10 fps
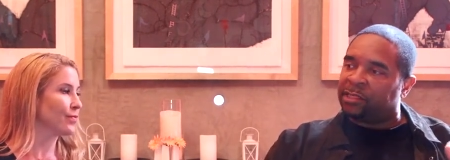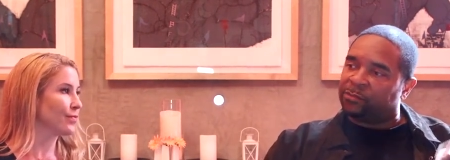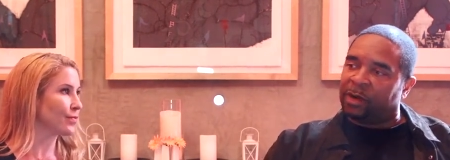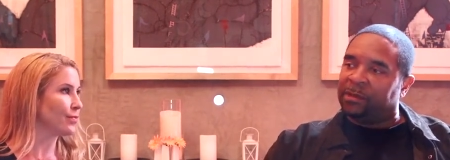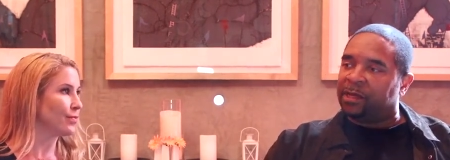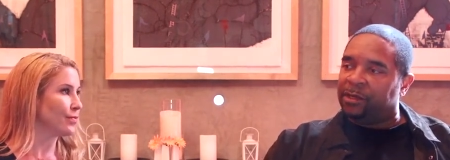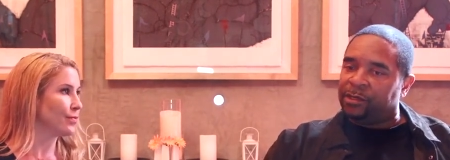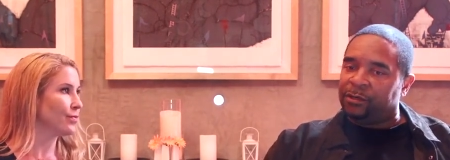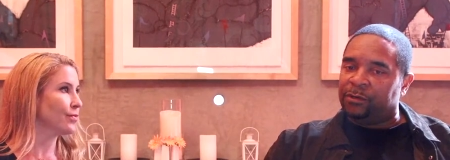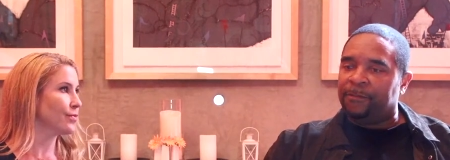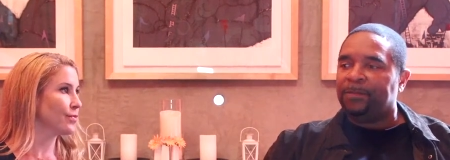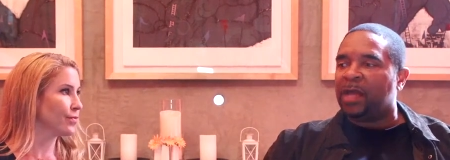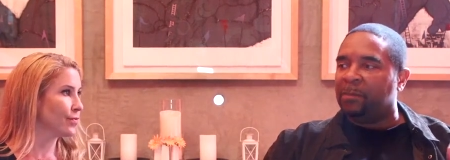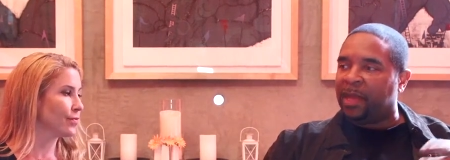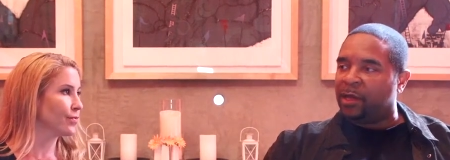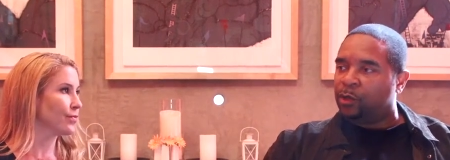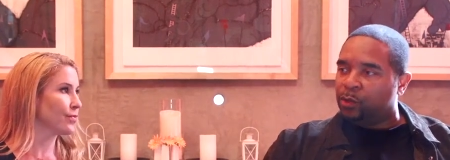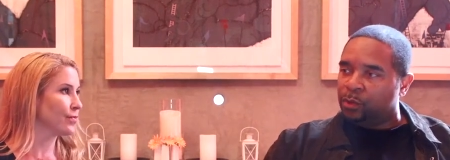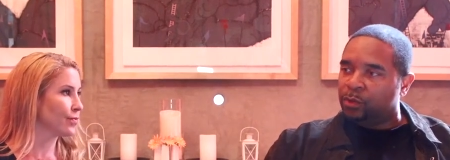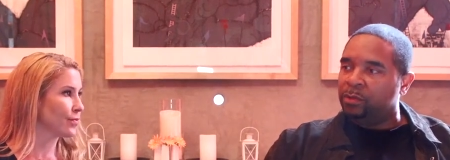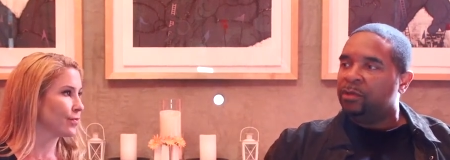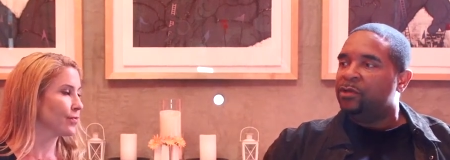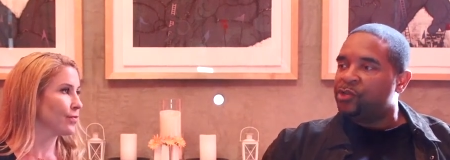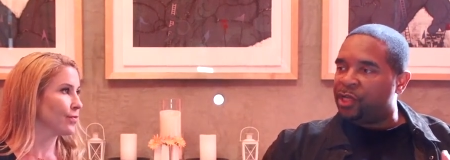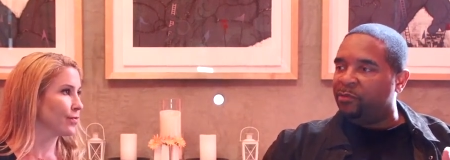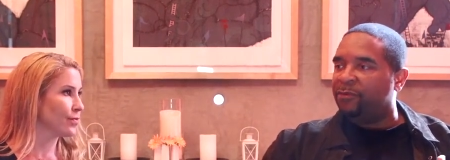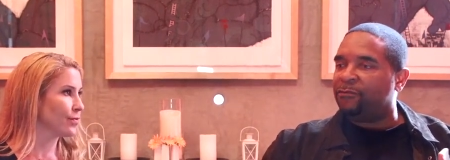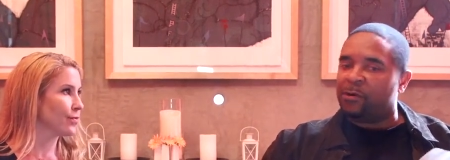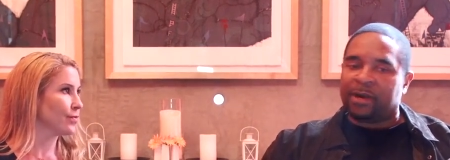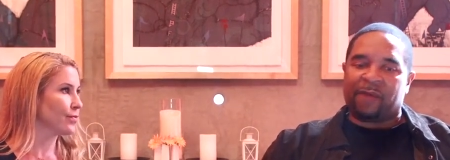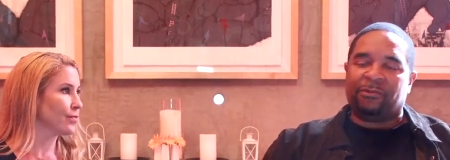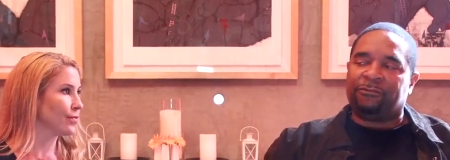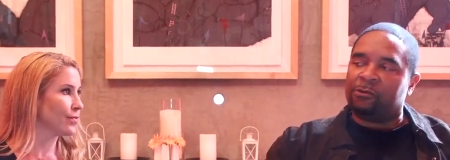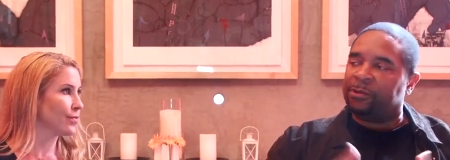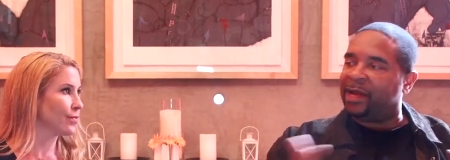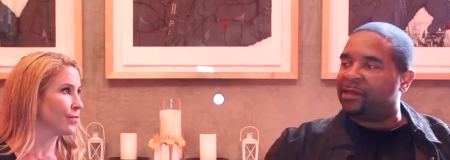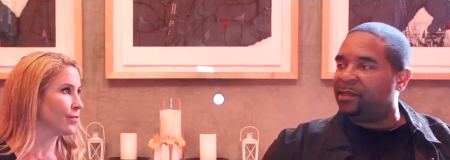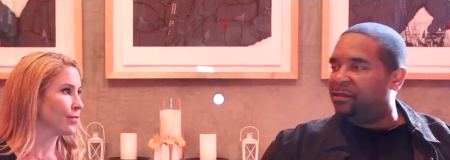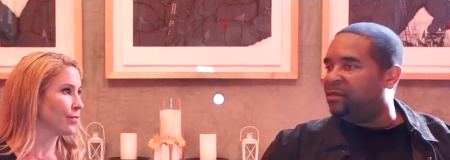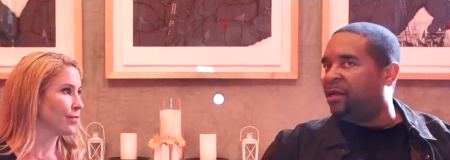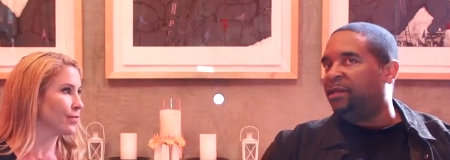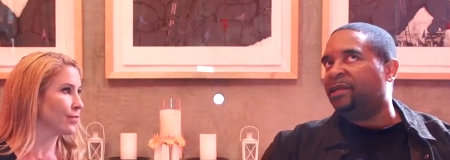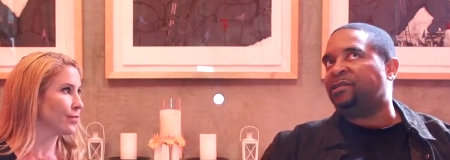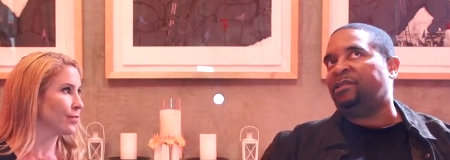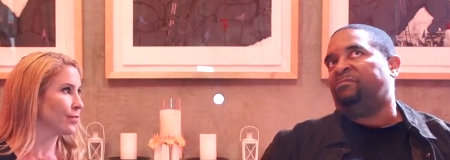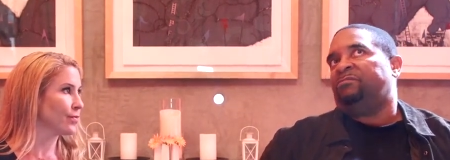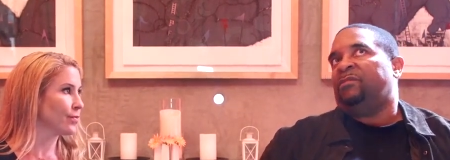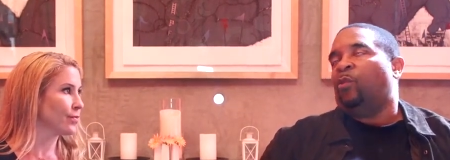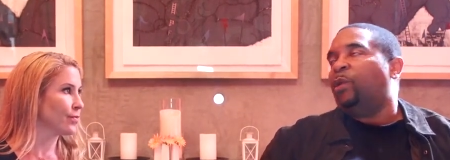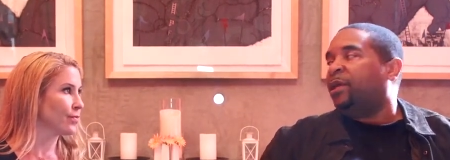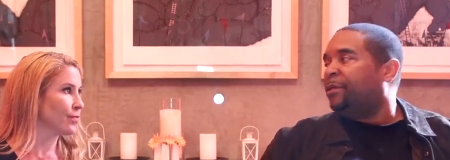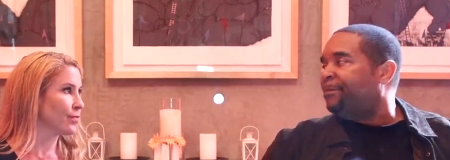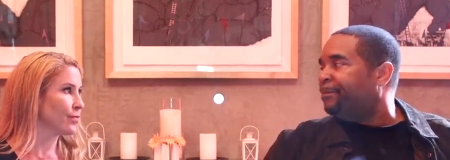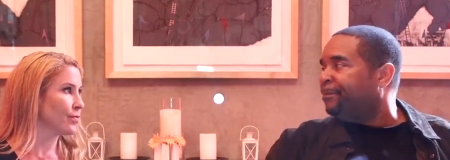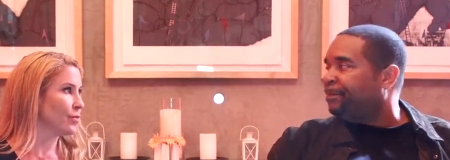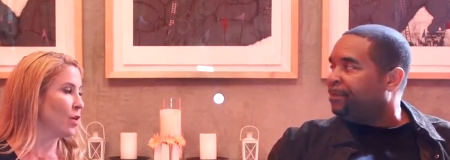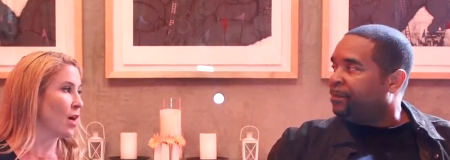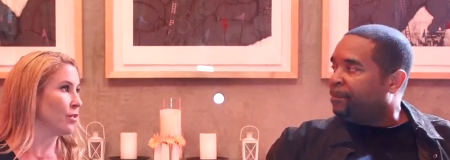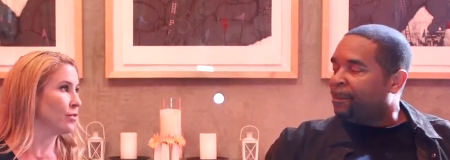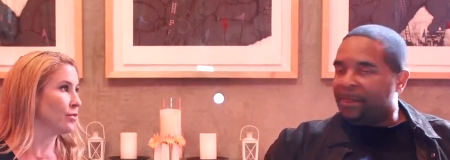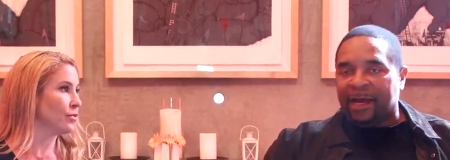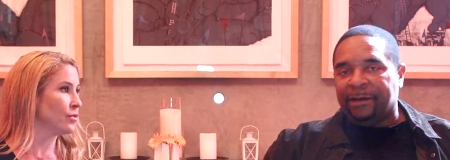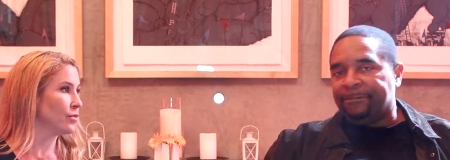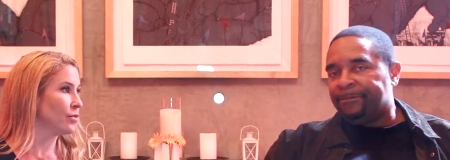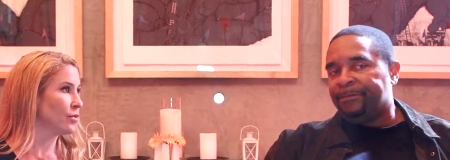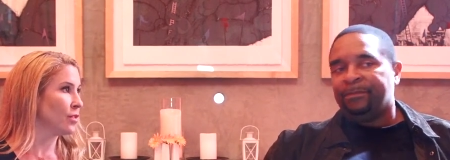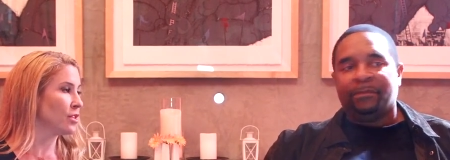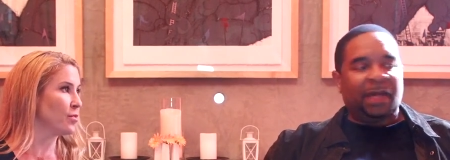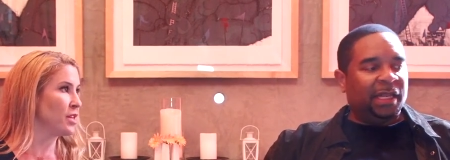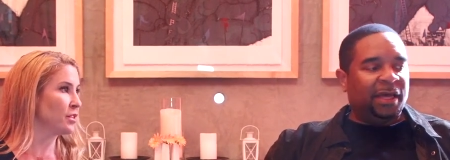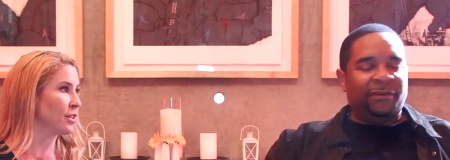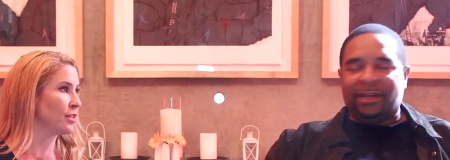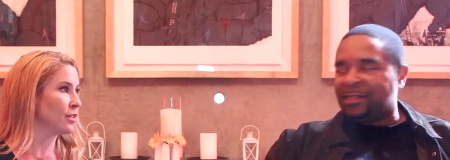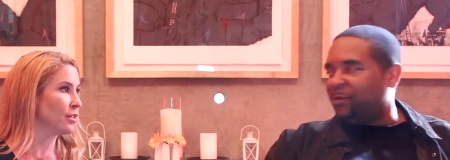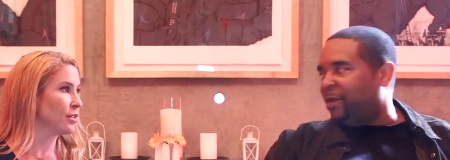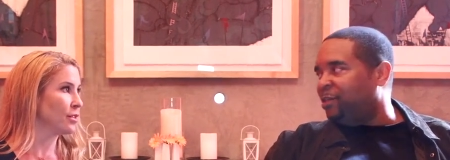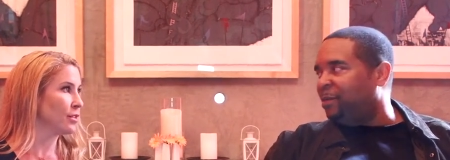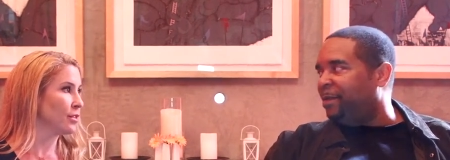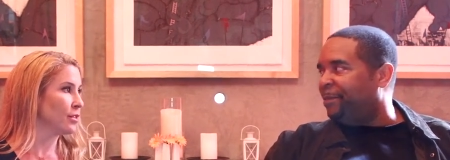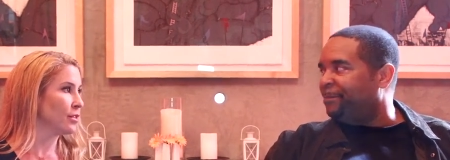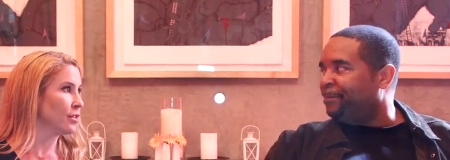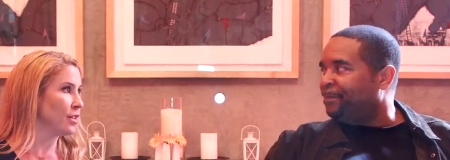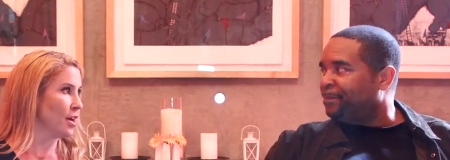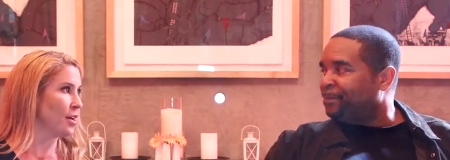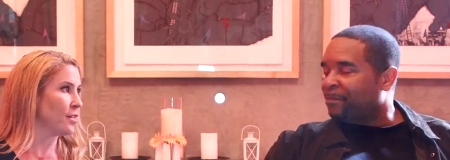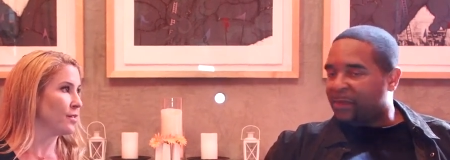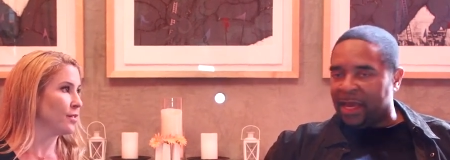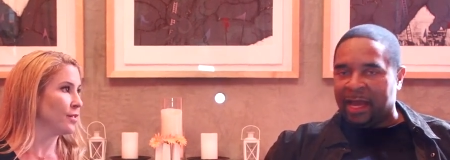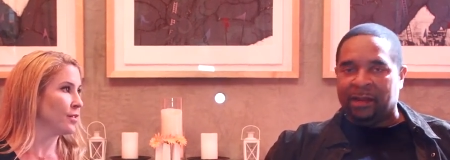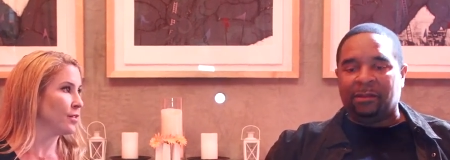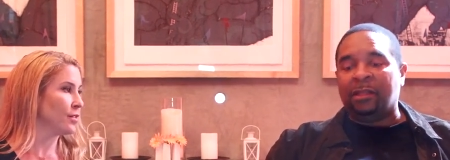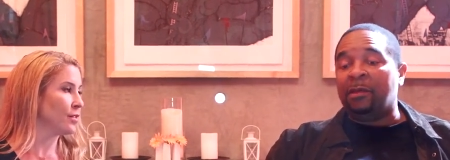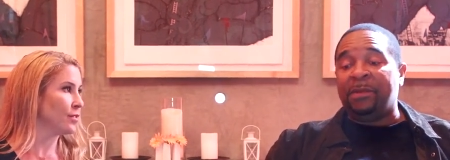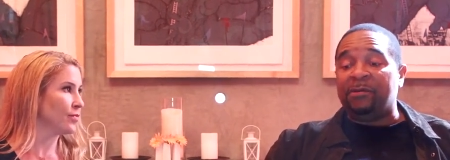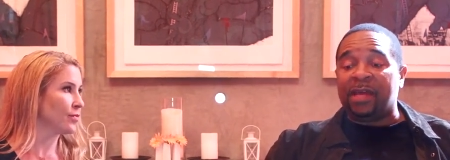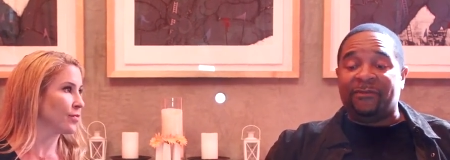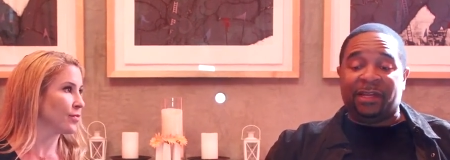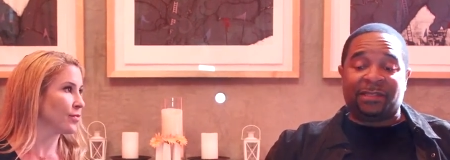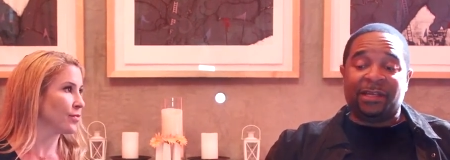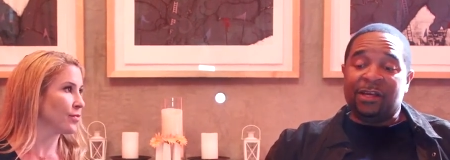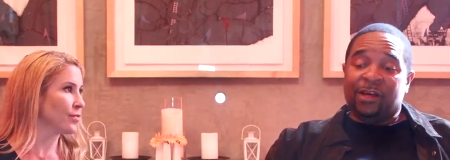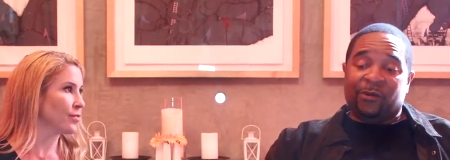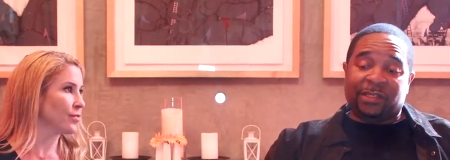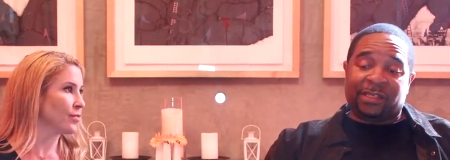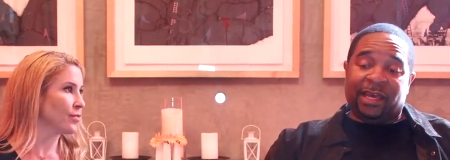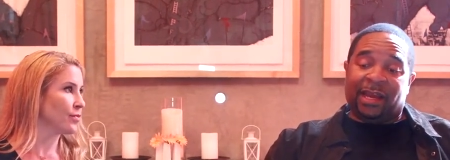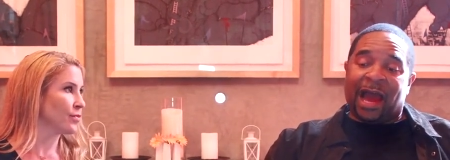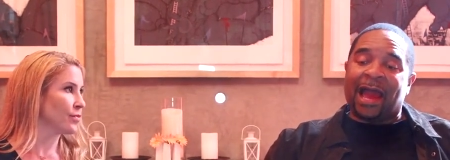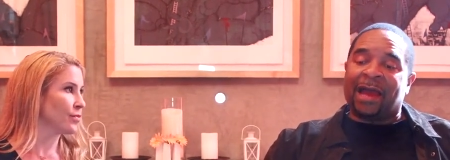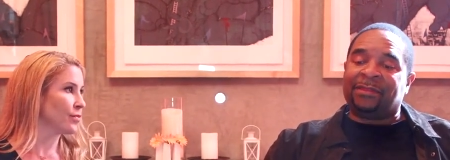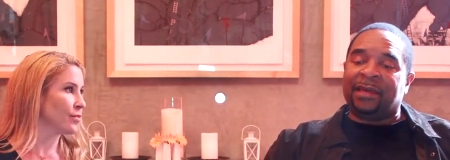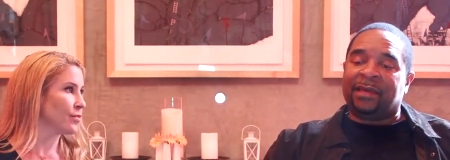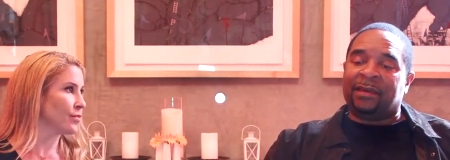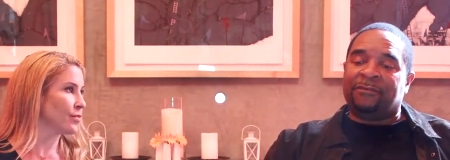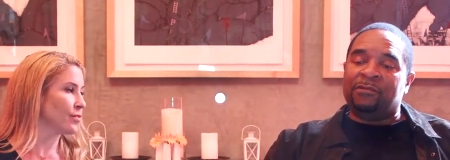Speaker 1: this is what I'm looking to do, I'm like, cool. She went forward, I went forward, we got the deal done in less than a week.
Speaker 2: Wow.
Speaker 1: Done.
Speaker 2: That's
Speaker 1: amazing. I love it. That's the way it should be.
Speaker 2: Yeah.
Speaker 1: Yeah, and the beauty of it is, once again, I think if